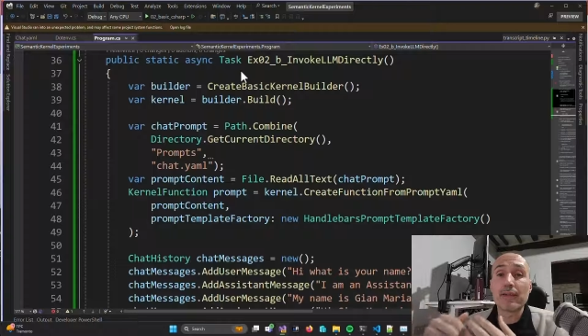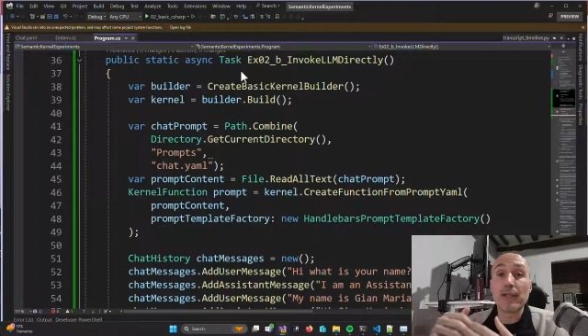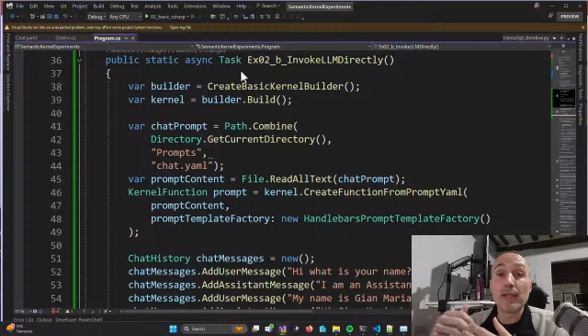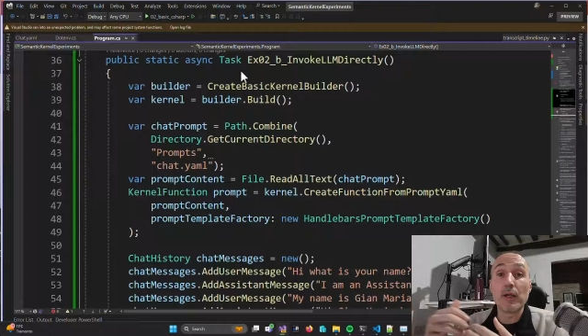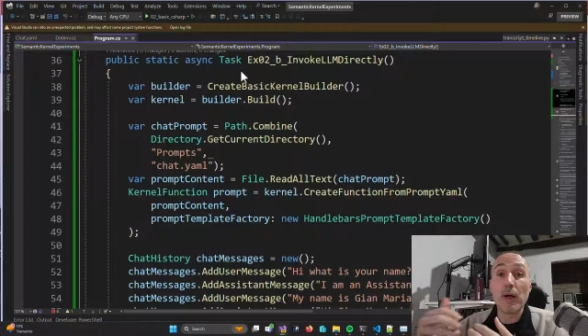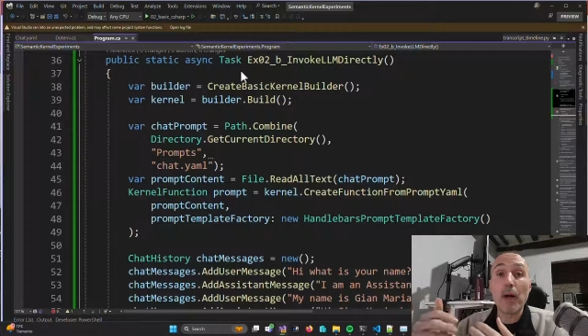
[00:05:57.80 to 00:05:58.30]

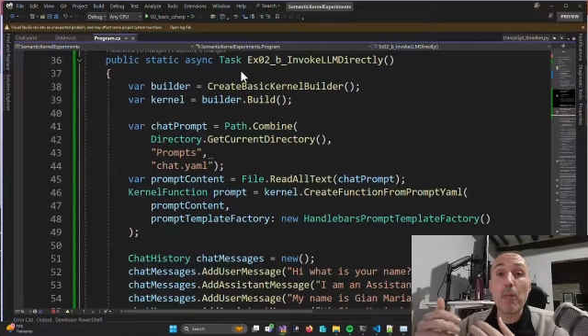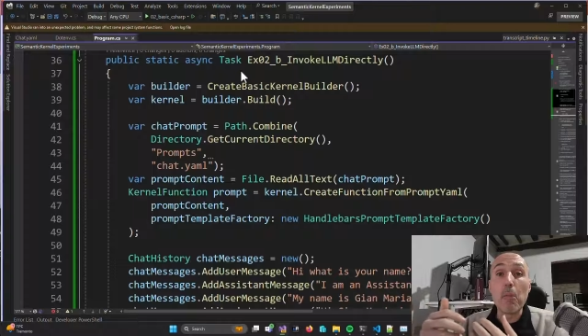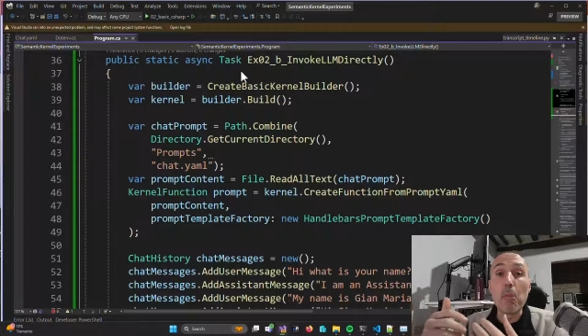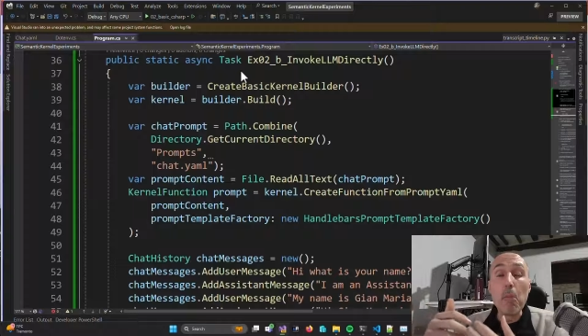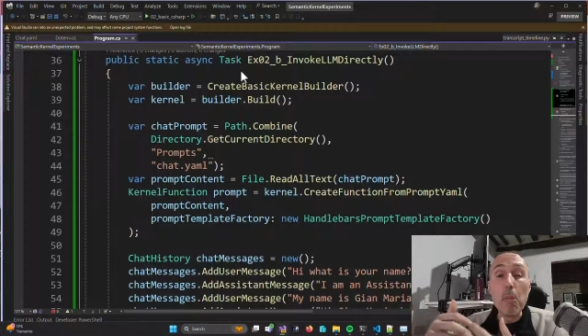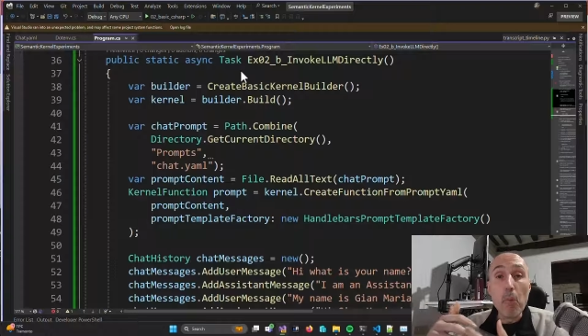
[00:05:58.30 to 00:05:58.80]
in a
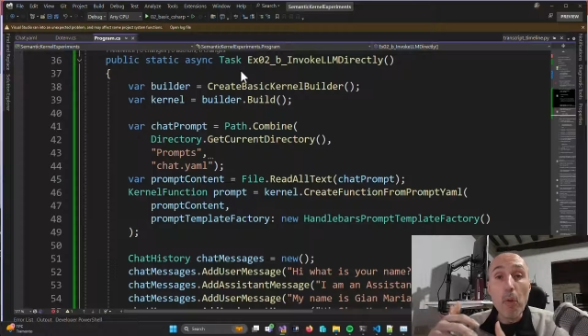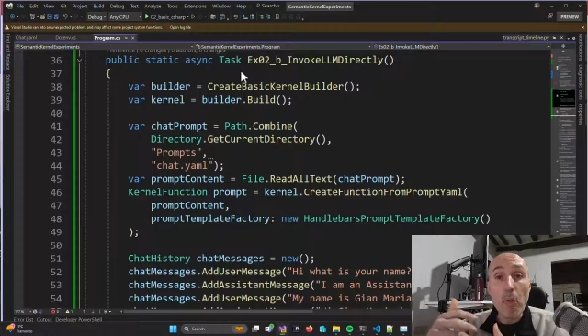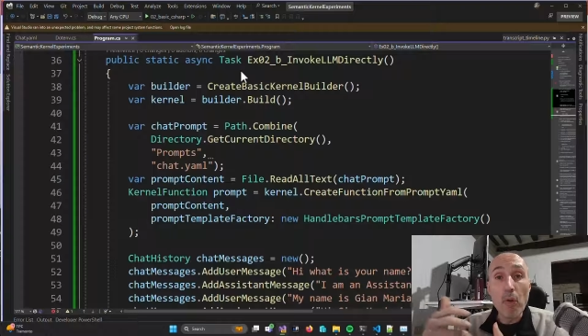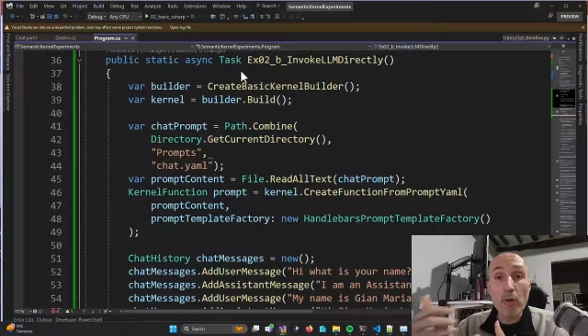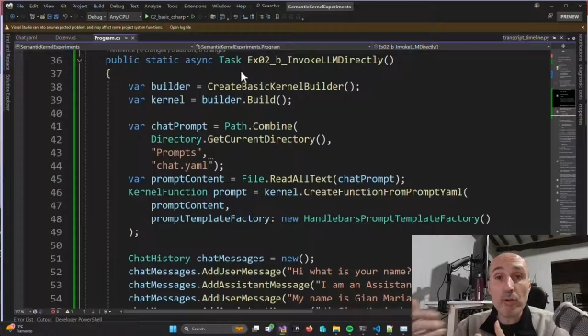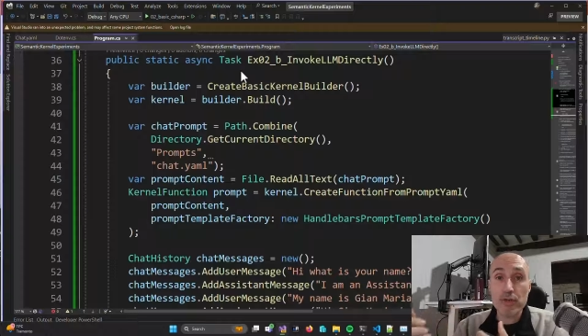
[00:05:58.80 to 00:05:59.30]

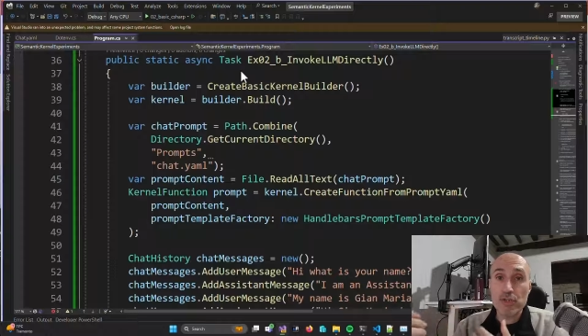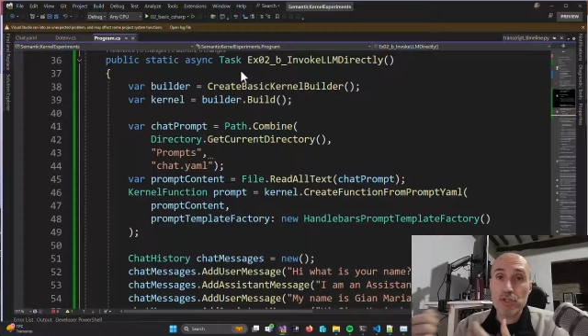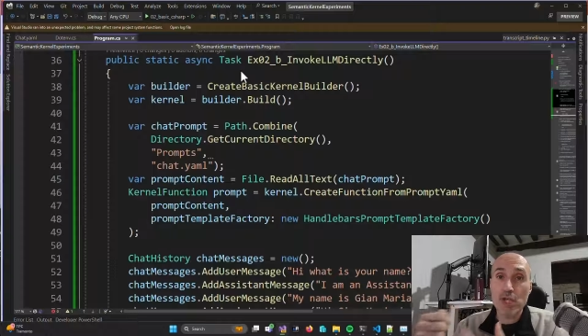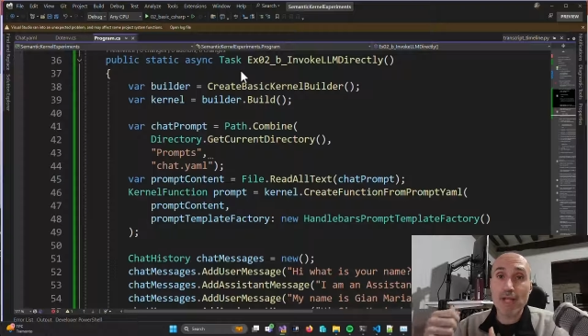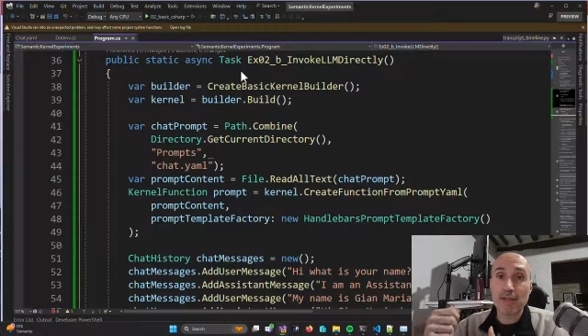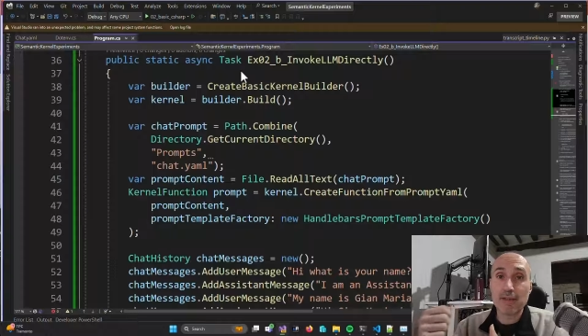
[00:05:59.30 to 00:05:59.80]
more
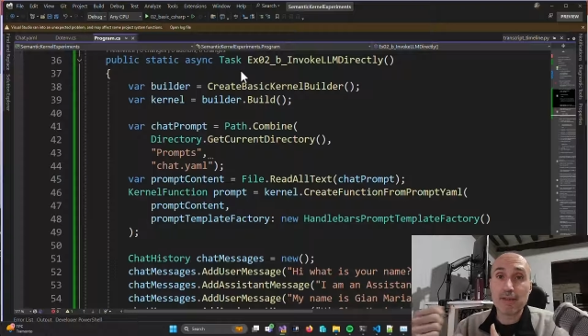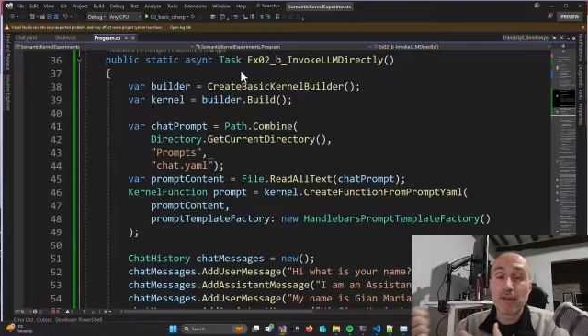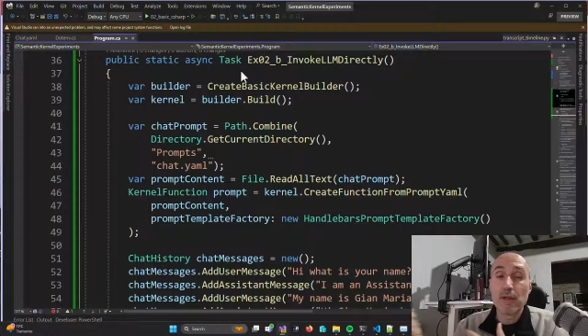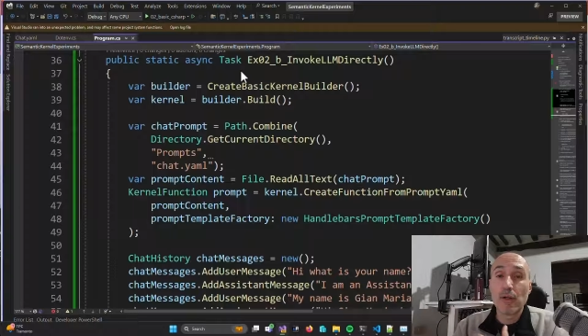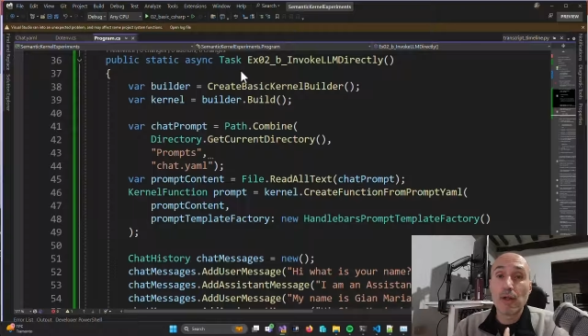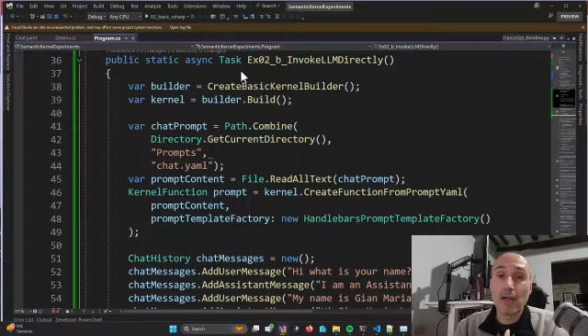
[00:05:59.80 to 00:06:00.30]

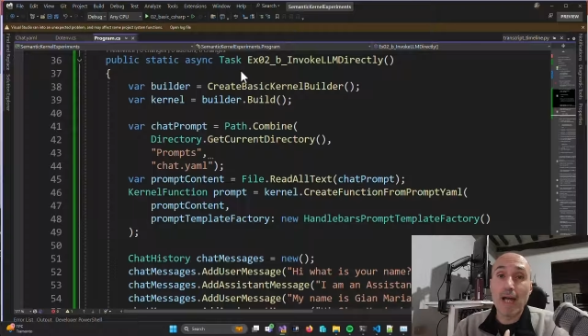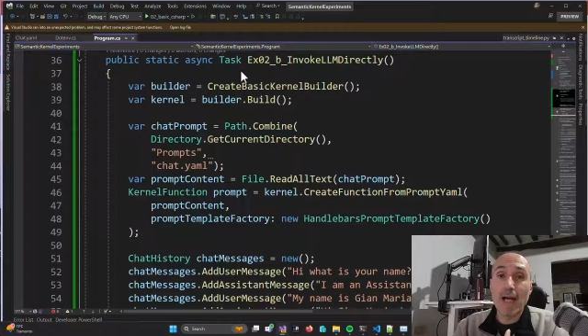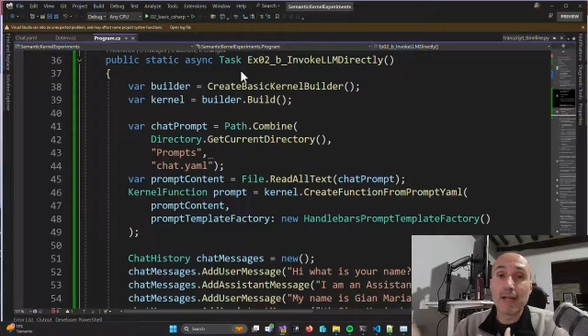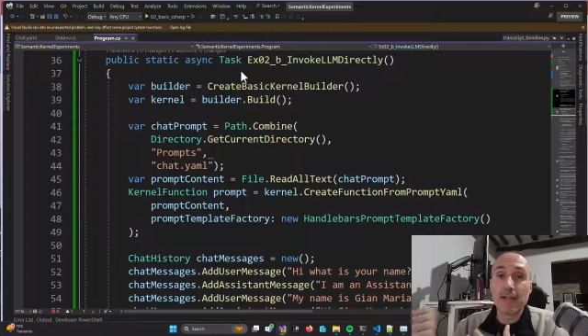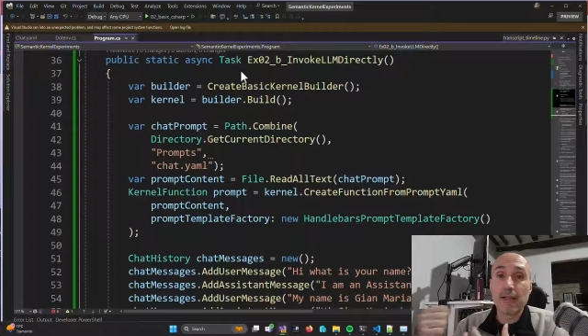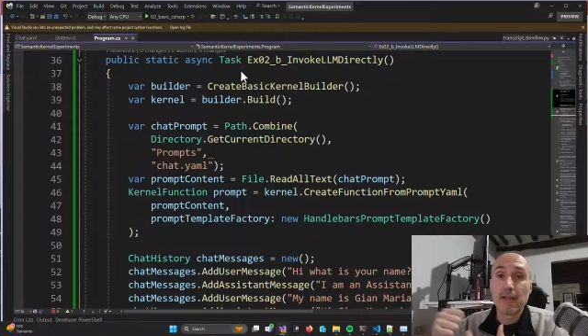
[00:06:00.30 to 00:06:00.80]

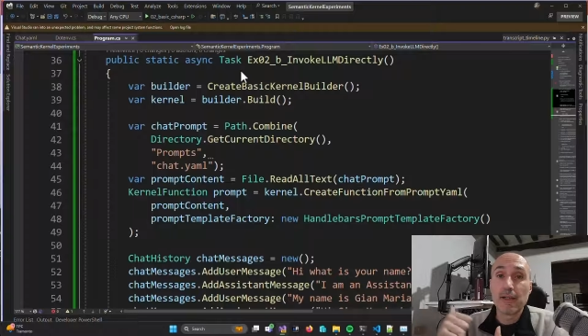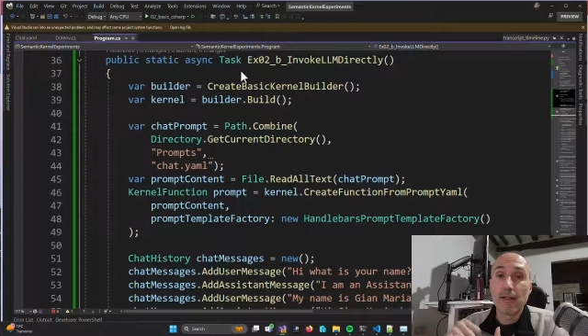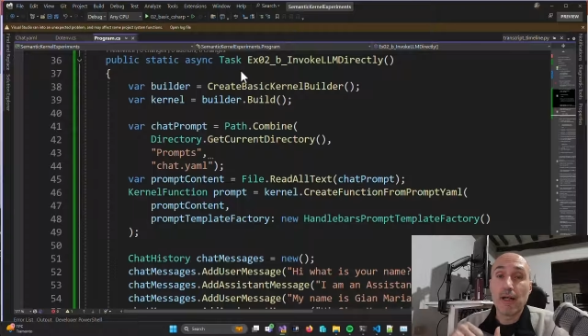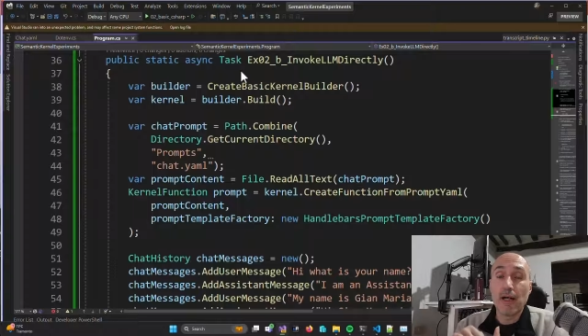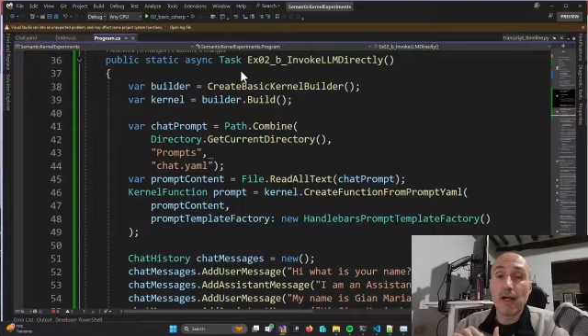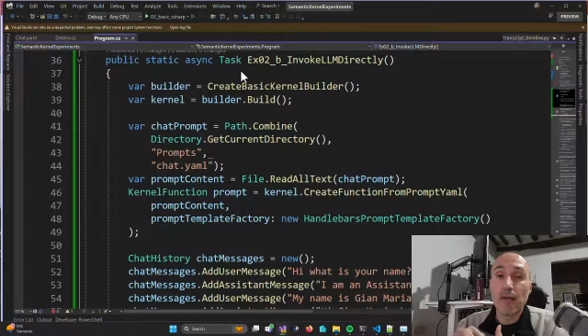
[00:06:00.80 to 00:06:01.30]
chat-like
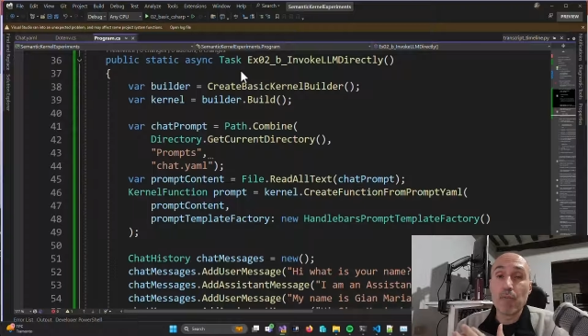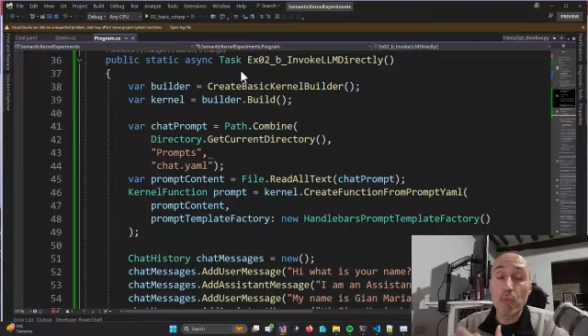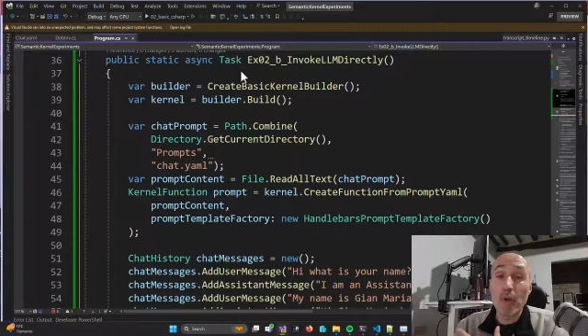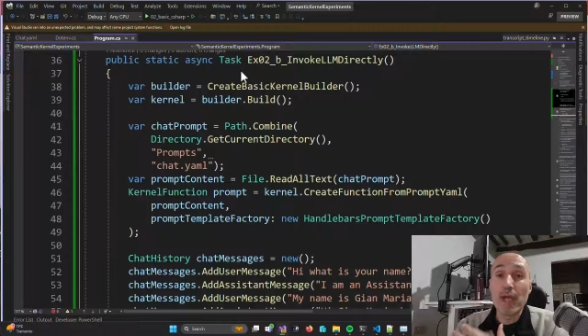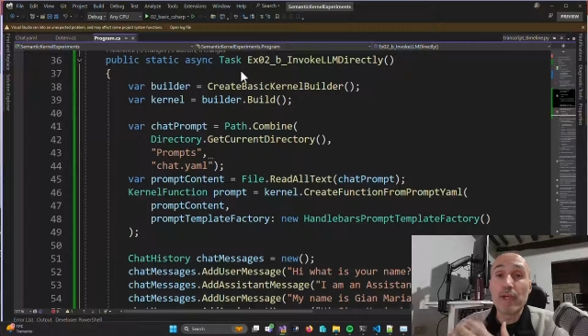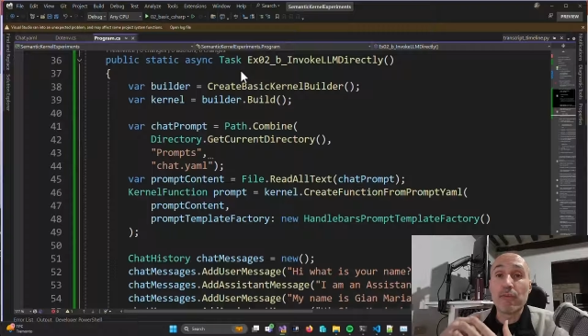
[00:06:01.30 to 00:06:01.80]

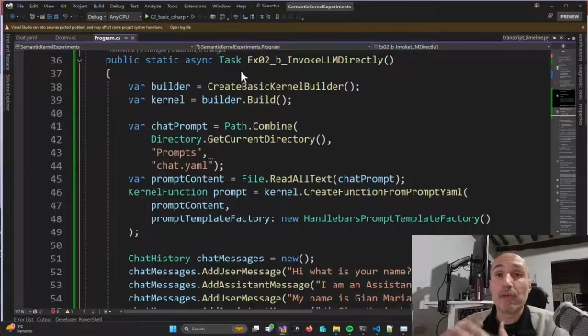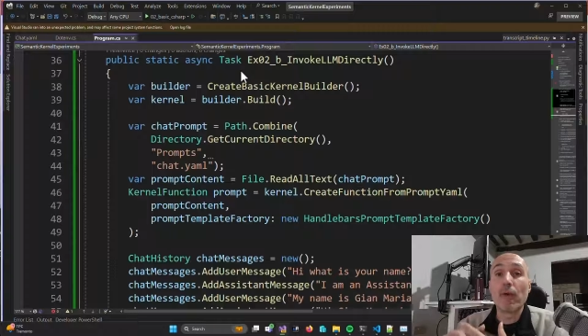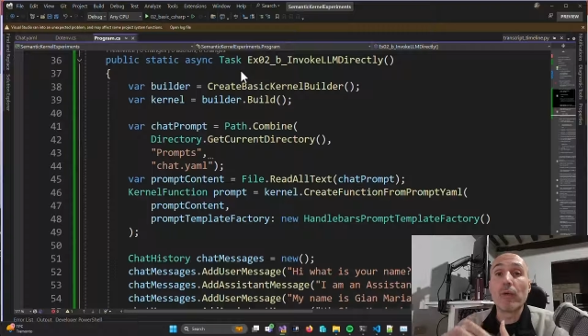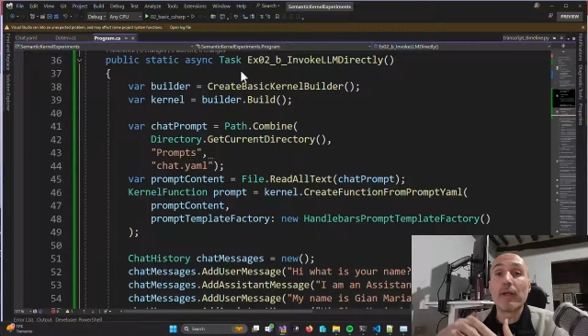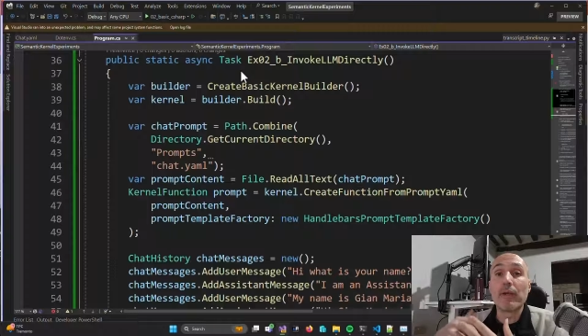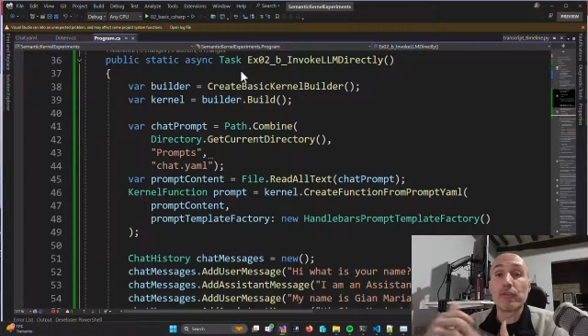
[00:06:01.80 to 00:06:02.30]
way.
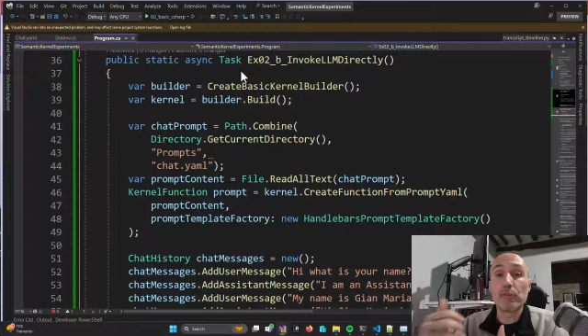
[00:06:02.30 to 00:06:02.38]
So it is